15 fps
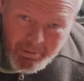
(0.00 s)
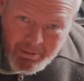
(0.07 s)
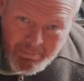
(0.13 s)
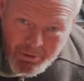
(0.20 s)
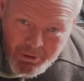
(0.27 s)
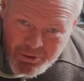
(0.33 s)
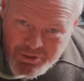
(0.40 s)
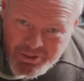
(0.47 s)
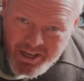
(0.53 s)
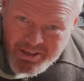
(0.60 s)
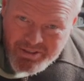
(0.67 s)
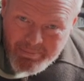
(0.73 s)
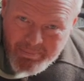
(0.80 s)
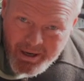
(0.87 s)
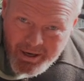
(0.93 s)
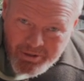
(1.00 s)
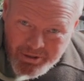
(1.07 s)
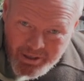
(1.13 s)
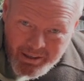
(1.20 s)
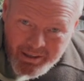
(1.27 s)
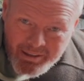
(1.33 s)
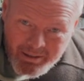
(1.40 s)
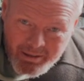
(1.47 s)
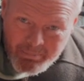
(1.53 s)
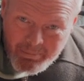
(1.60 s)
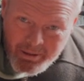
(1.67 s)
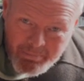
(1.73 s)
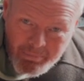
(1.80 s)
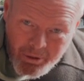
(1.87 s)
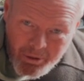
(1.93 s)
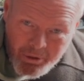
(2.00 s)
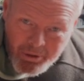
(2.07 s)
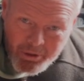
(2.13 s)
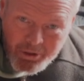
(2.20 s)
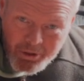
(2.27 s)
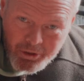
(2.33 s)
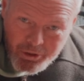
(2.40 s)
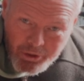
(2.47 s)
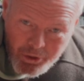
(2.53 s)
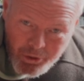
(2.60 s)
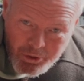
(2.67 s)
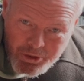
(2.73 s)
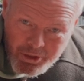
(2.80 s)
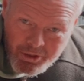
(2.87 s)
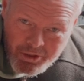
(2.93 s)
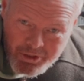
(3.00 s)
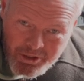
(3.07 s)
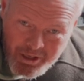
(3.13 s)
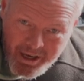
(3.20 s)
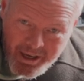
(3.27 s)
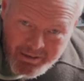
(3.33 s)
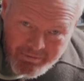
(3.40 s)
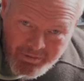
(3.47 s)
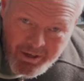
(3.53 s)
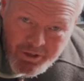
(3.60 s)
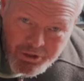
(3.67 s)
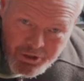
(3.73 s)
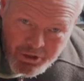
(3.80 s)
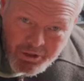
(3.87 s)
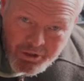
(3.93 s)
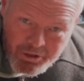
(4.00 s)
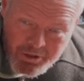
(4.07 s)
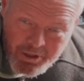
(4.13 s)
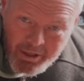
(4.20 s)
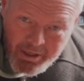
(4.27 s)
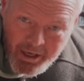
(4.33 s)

bit more sass about her, that little bit more naughtiness, that adventureness,